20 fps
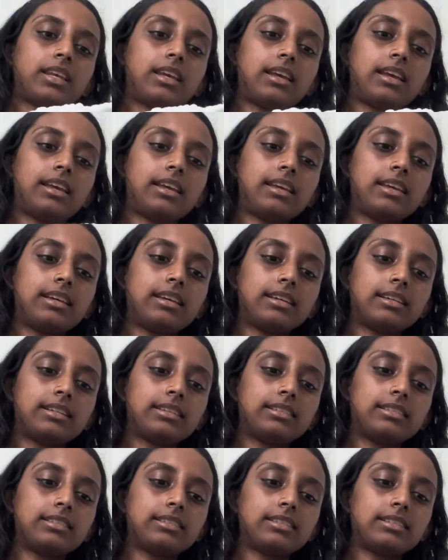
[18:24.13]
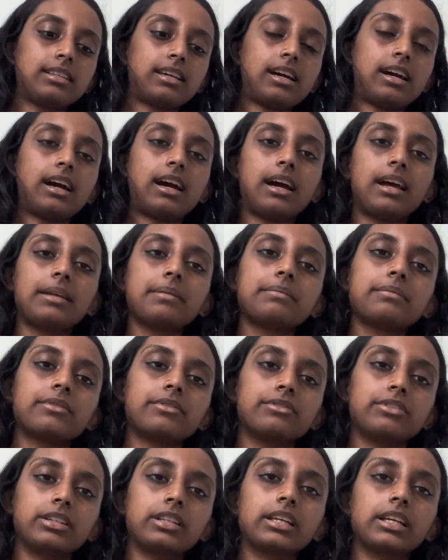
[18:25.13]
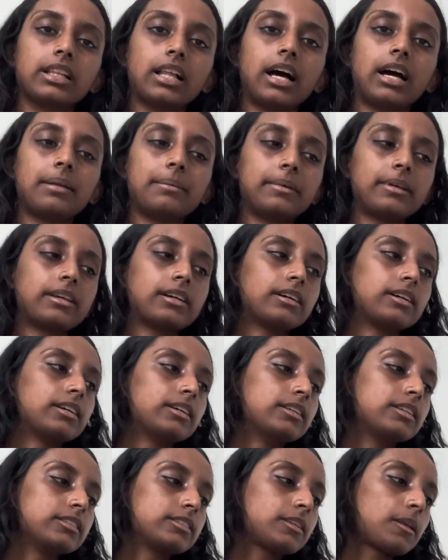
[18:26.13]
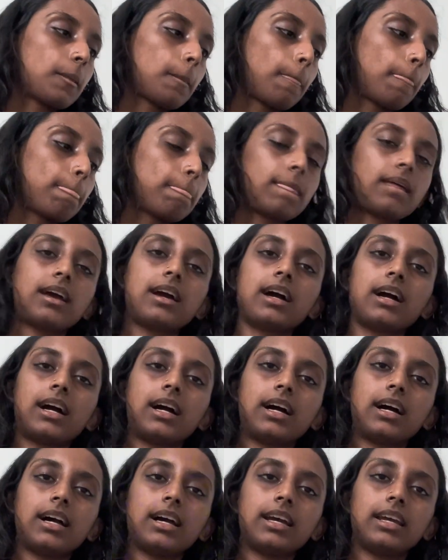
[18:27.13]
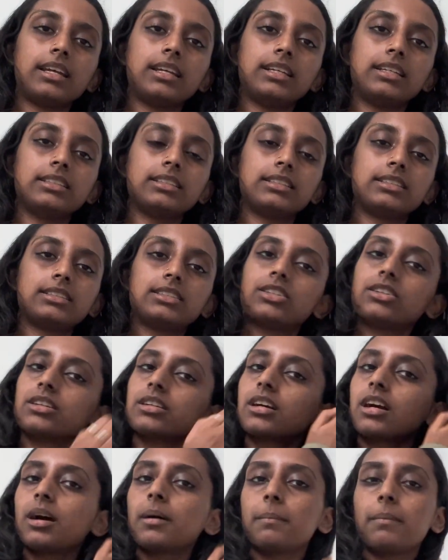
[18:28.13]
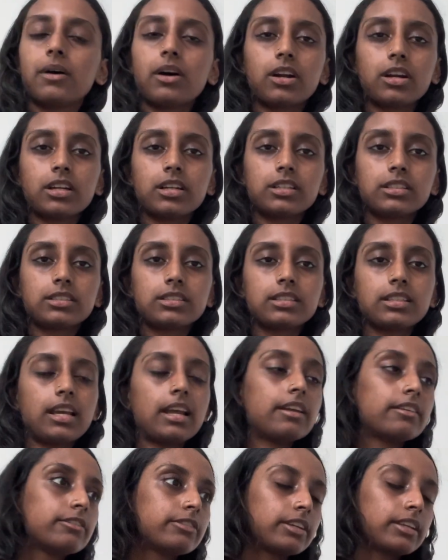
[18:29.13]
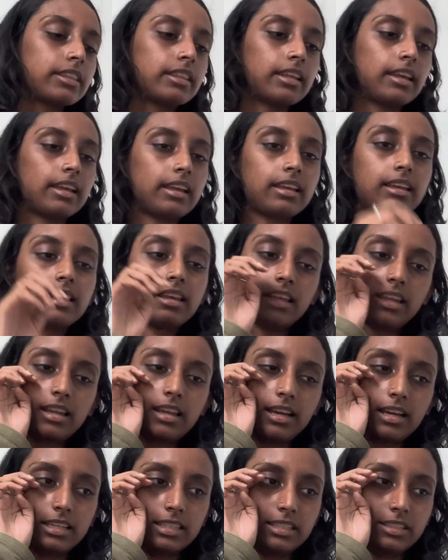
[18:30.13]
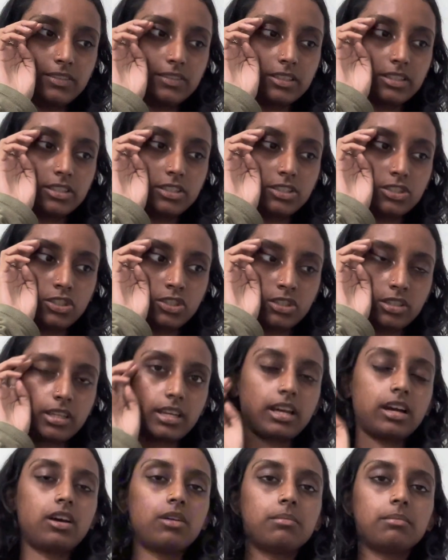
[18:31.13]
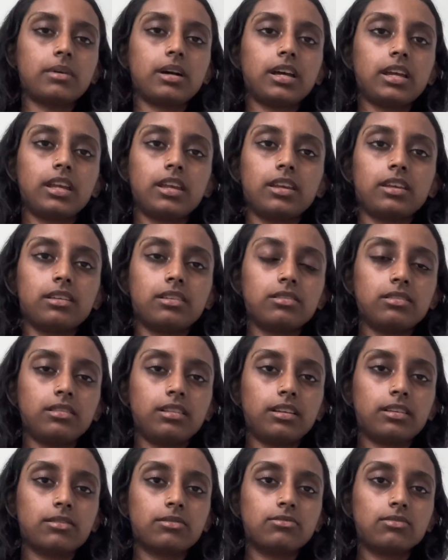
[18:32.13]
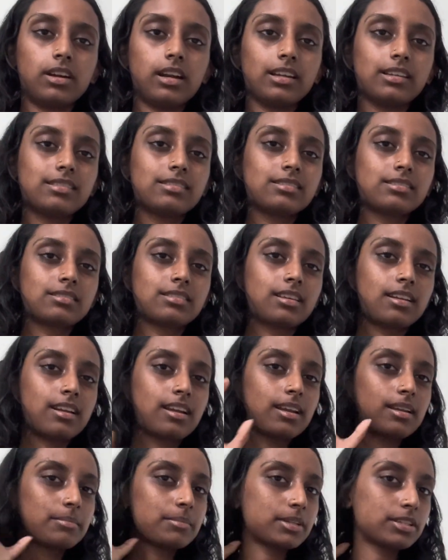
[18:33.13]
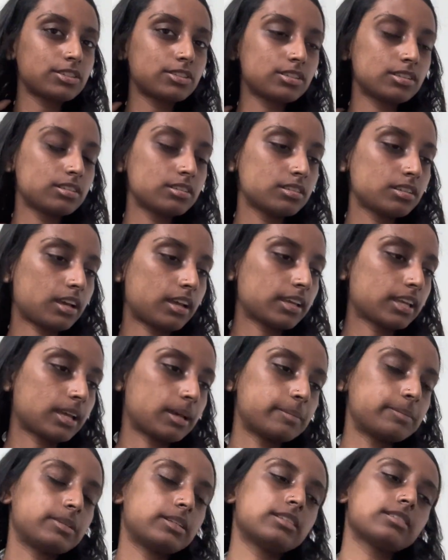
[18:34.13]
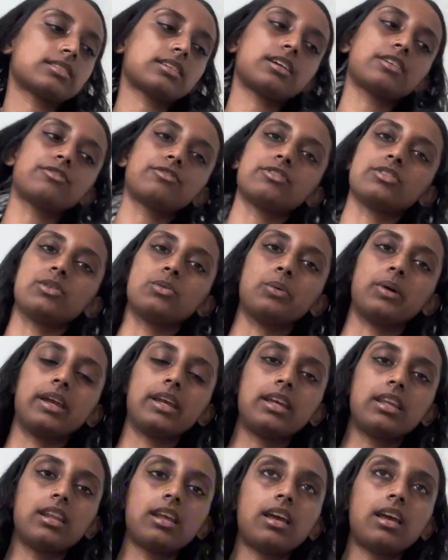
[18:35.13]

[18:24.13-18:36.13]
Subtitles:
And I'm really glad because I took apart everything. I even took out my like rice that I mentioned I kept inside for the weight.